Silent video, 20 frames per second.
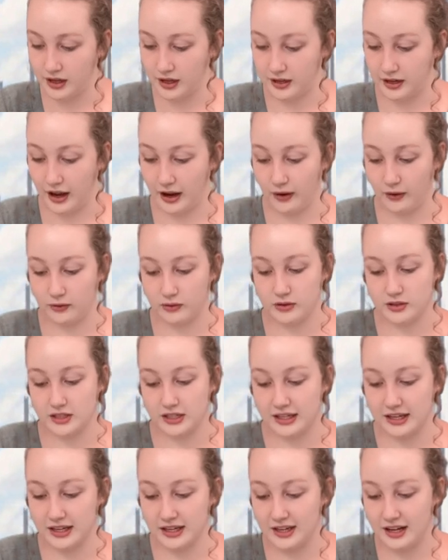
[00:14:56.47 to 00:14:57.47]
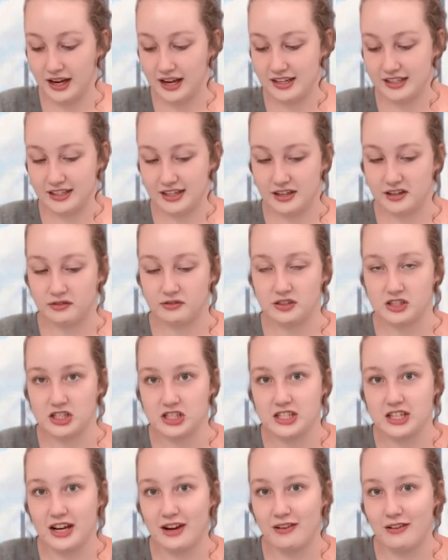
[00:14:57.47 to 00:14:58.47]
Now, to get an idea of
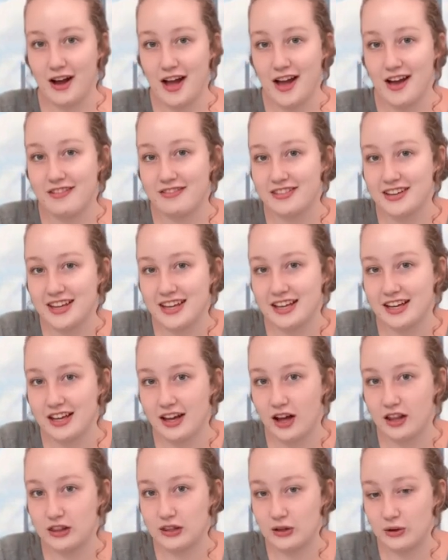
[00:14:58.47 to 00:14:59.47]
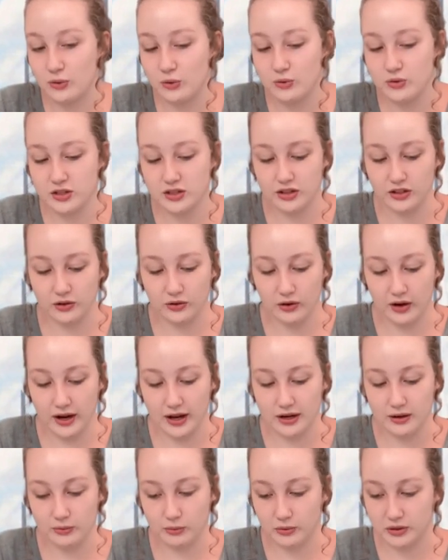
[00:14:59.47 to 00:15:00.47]
just how heavy a load the
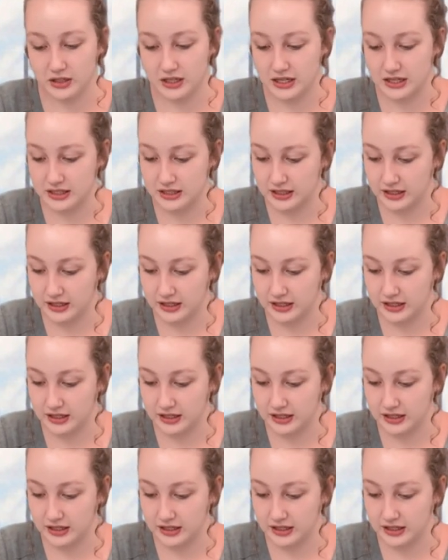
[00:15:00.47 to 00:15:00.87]
crane would need to